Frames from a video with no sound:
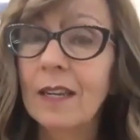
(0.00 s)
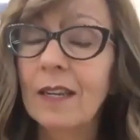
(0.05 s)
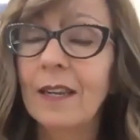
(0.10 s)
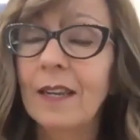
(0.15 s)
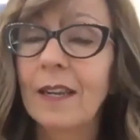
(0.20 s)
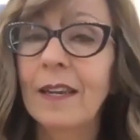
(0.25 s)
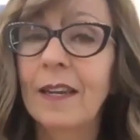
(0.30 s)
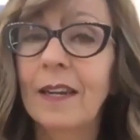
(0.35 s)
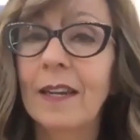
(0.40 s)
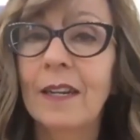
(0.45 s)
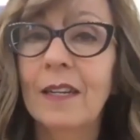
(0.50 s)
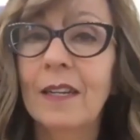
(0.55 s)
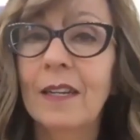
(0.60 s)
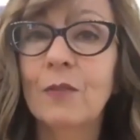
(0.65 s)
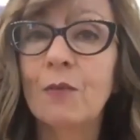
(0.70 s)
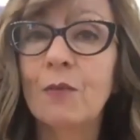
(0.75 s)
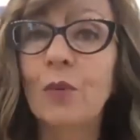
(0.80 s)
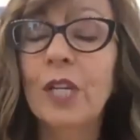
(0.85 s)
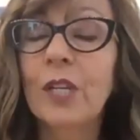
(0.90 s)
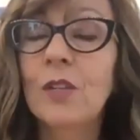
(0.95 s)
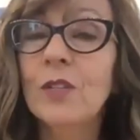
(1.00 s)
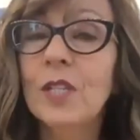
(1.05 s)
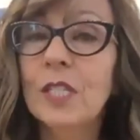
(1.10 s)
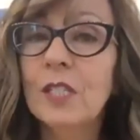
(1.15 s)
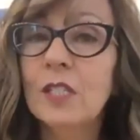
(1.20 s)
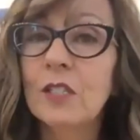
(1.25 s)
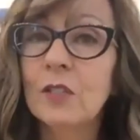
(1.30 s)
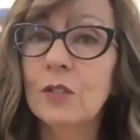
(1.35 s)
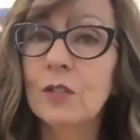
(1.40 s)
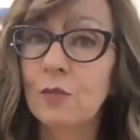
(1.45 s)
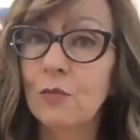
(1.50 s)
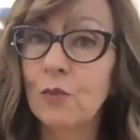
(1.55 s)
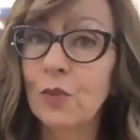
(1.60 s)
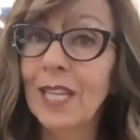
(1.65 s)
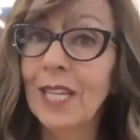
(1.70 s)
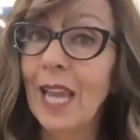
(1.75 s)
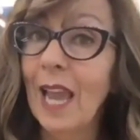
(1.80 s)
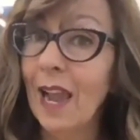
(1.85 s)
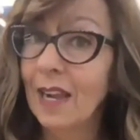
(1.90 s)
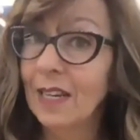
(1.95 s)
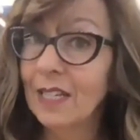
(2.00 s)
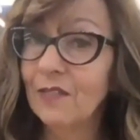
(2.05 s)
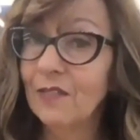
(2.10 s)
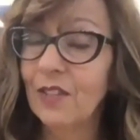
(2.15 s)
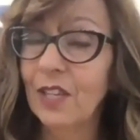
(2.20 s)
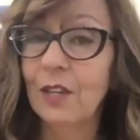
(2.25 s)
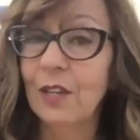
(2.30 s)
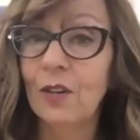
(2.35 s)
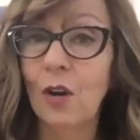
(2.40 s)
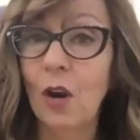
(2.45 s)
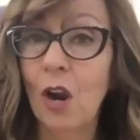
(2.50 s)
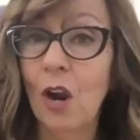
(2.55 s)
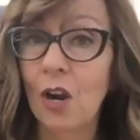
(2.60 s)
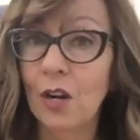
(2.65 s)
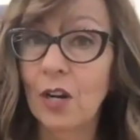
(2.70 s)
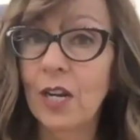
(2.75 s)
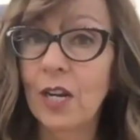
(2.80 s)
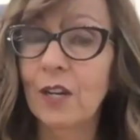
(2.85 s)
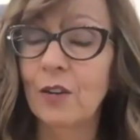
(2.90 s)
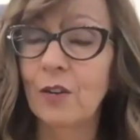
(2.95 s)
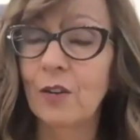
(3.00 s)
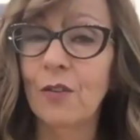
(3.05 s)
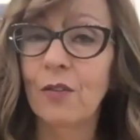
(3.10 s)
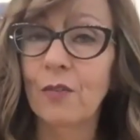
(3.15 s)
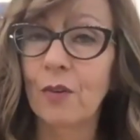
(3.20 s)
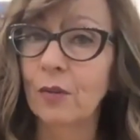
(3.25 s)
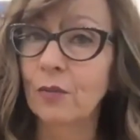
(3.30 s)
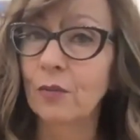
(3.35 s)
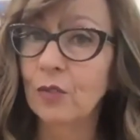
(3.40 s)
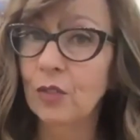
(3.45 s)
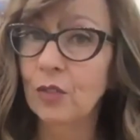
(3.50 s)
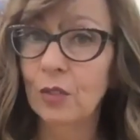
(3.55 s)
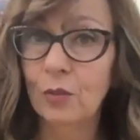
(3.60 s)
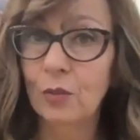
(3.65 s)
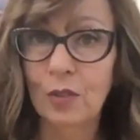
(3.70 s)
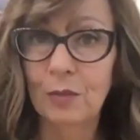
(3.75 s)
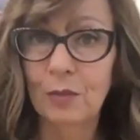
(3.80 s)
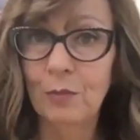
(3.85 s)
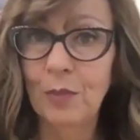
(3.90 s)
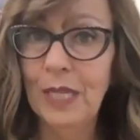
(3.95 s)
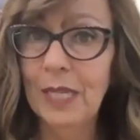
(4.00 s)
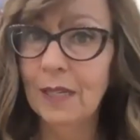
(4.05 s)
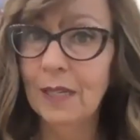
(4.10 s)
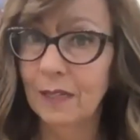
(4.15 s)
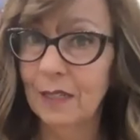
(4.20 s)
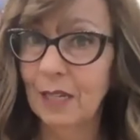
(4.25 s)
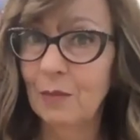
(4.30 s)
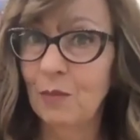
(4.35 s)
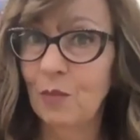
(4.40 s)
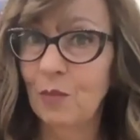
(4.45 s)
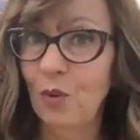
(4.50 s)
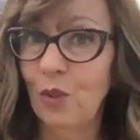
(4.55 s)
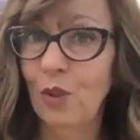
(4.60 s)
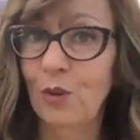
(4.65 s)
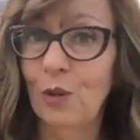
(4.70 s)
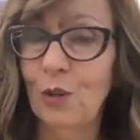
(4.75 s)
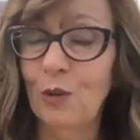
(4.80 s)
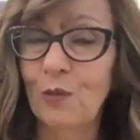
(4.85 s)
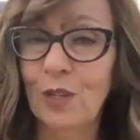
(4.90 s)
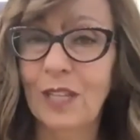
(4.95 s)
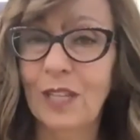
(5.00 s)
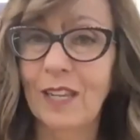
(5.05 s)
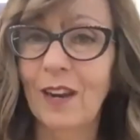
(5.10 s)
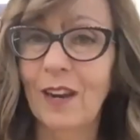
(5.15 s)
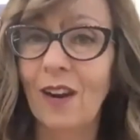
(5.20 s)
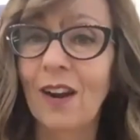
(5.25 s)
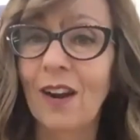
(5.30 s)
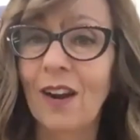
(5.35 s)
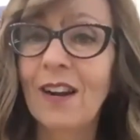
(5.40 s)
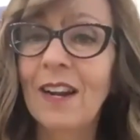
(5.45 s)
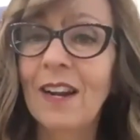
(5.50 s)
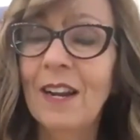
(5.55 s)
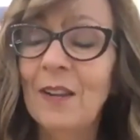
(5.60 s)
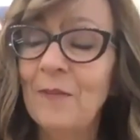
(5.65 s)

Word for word: and what you need to do to really activate your heart and your throat so you can be in alignment with who you really are.